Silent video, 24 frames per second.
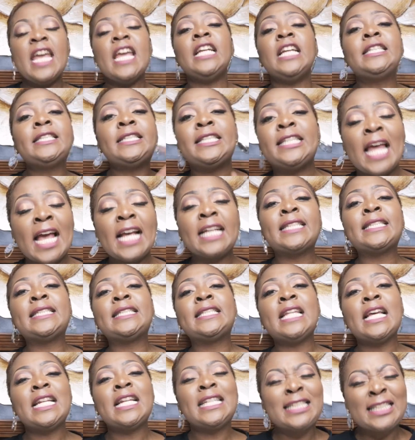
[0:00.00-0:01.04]
It
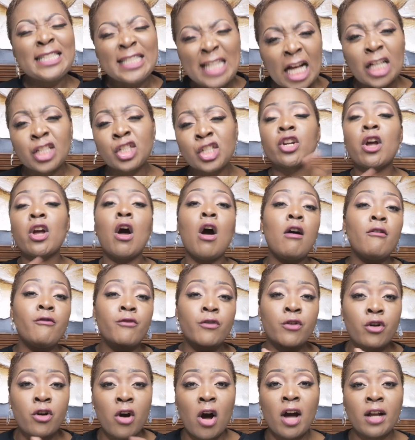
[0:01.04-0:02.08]
takes the touch
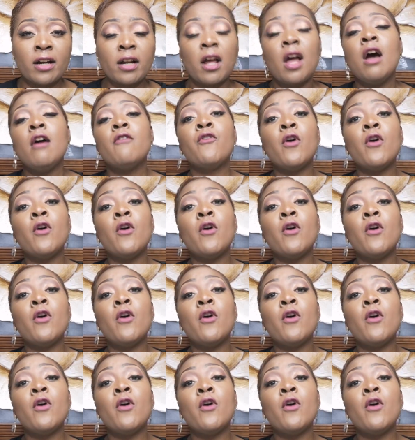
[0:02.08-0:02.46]
of God